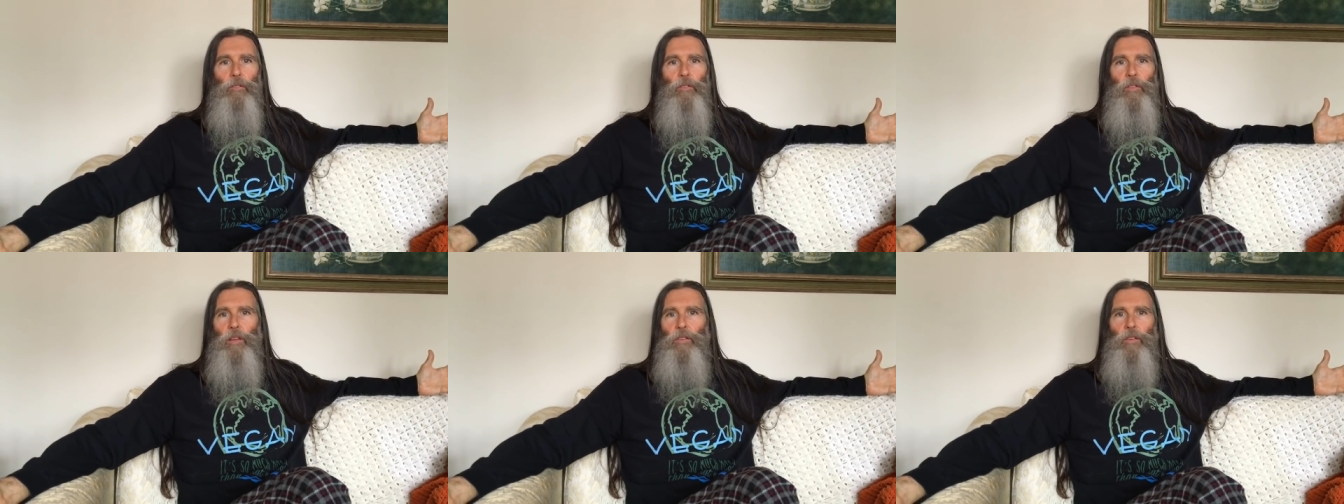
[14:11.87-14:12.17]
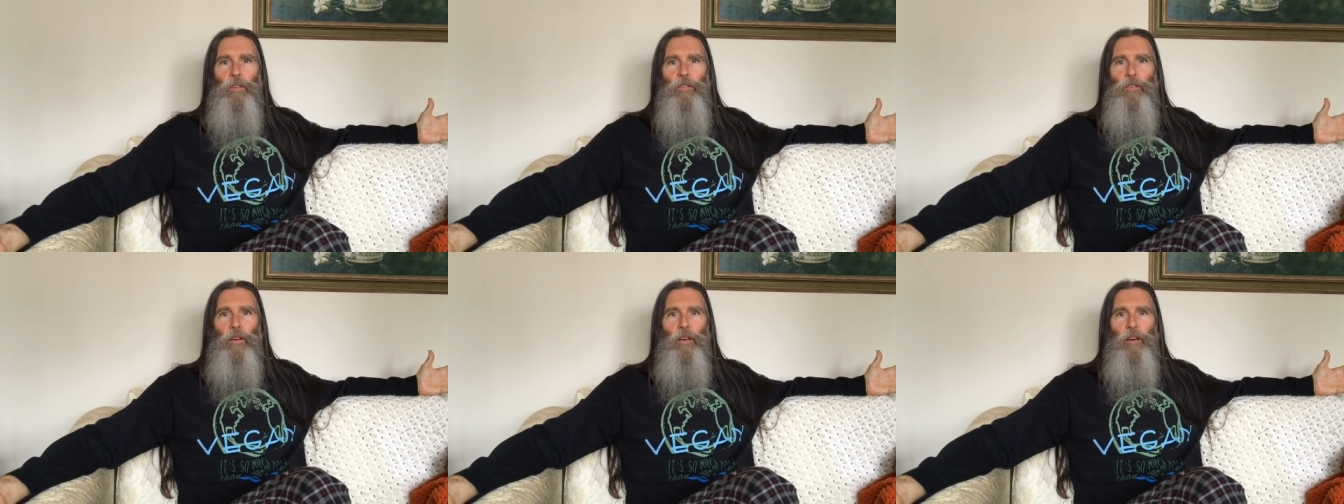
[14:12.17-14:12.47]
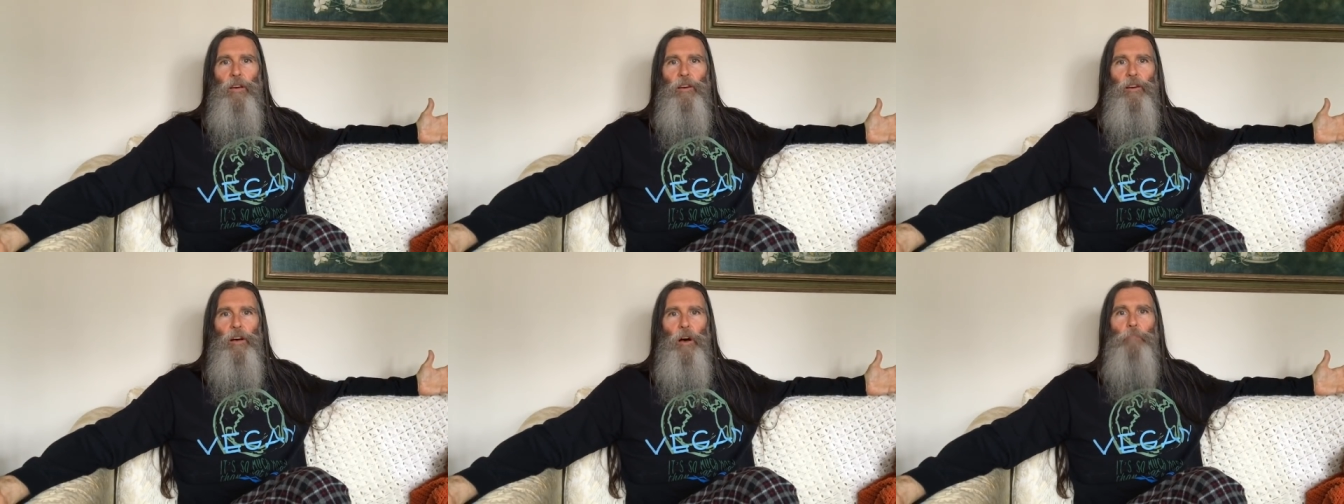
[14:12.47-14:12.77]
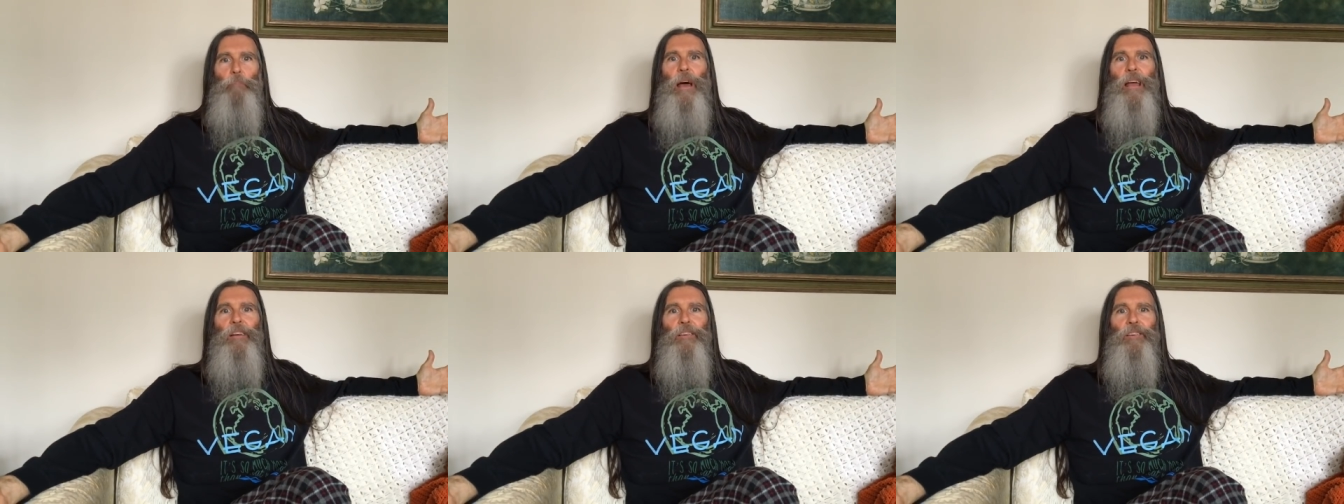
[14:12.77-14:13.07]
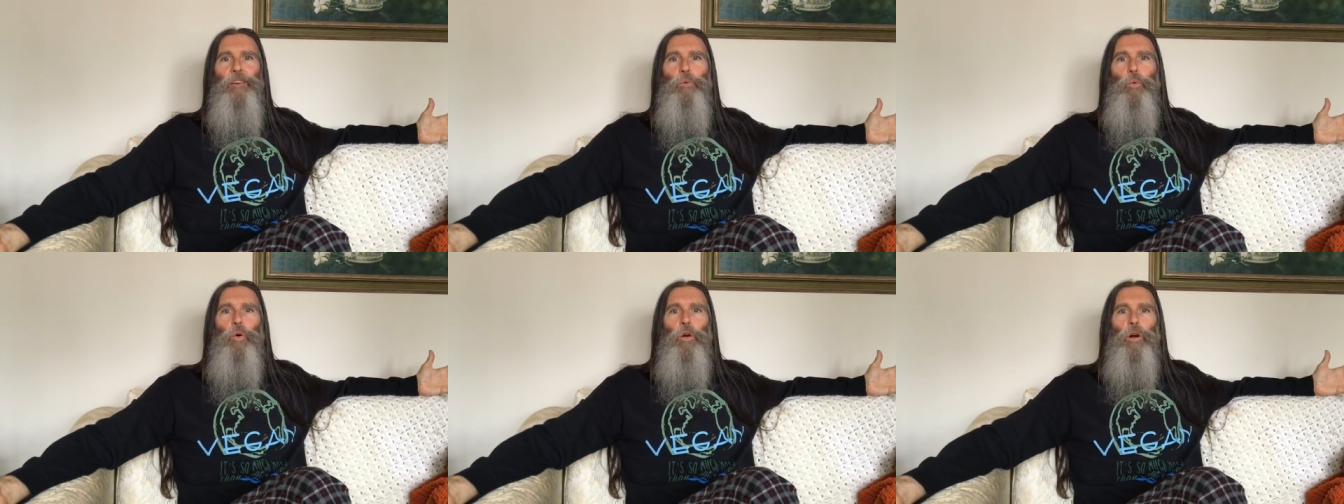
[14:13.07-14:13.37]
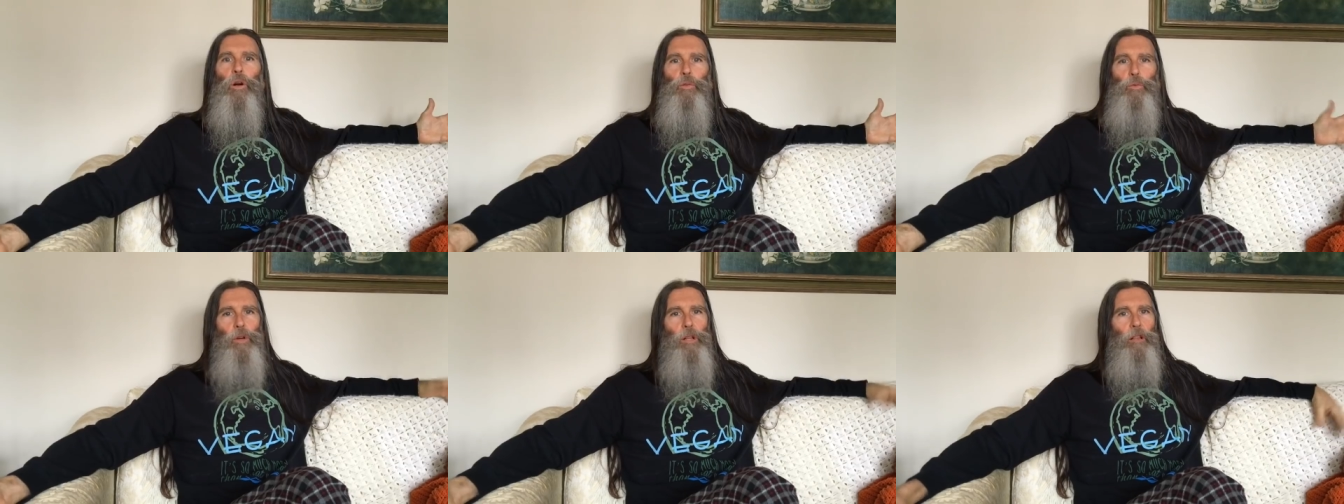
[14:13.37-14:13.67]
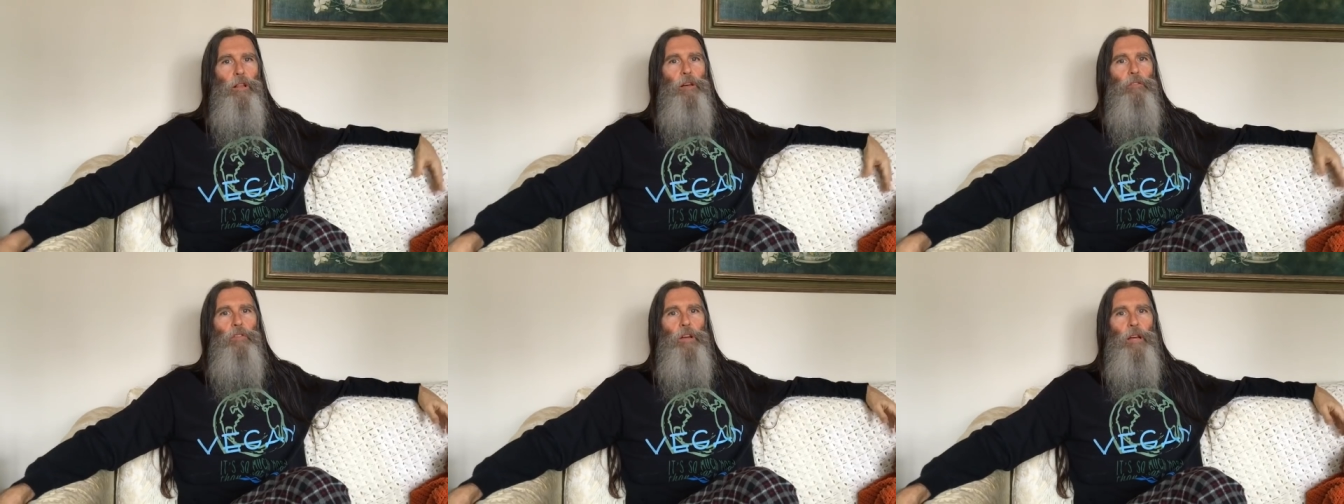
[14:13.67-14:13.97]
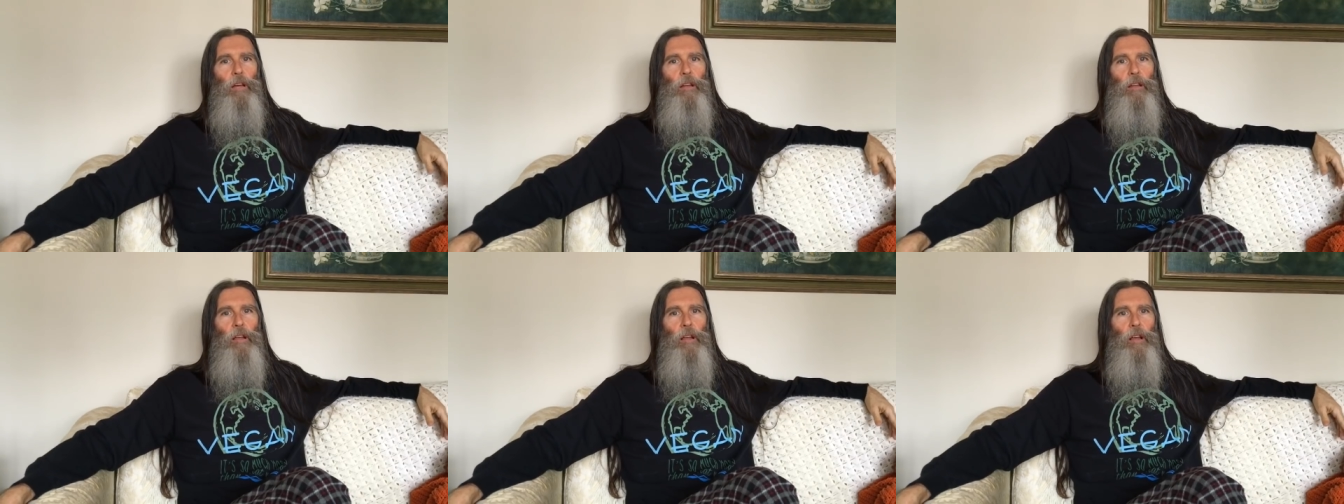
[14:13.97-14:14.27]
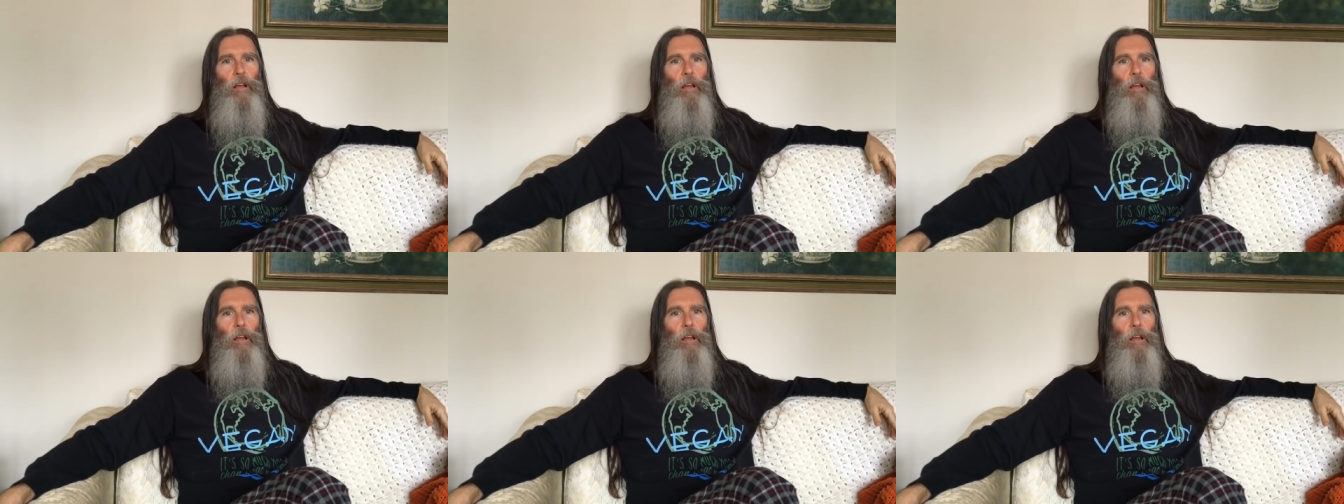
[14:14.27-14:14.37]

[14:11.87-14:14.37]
this is a amazing world we live in.